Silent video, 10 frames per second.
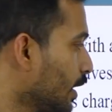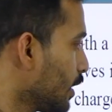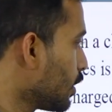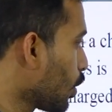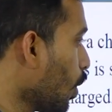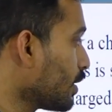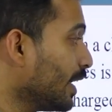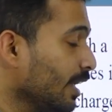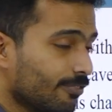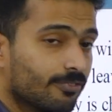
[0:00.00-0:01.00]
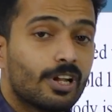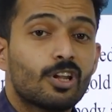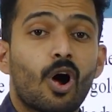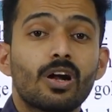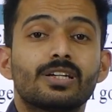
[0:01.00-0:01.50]
the gold leaf will
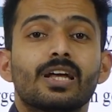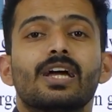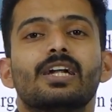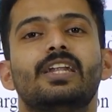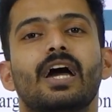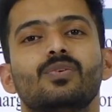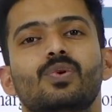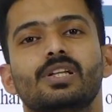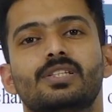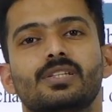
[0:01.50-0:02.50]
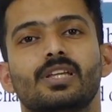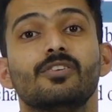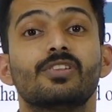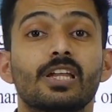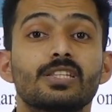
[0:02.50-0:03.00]
not diverge.
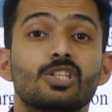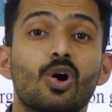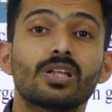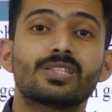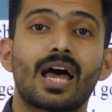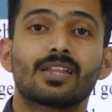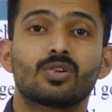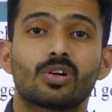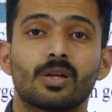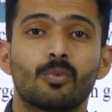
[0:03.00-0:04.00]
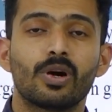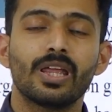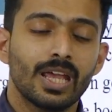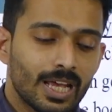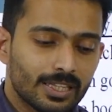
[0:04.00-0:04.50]
If there is no charge on the
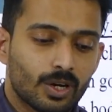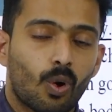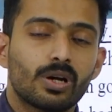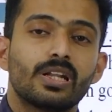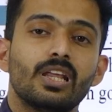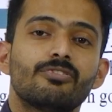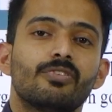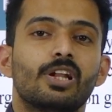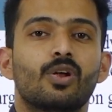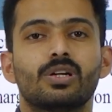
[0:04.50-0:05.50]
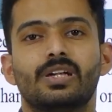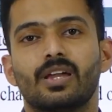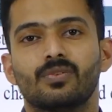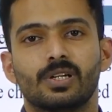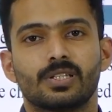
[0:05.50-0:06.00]
body, the gold leaf will not
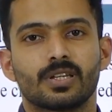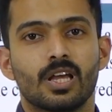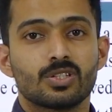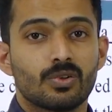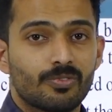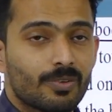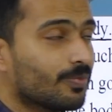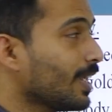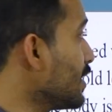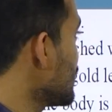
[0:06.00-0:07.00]
diverge. So from this,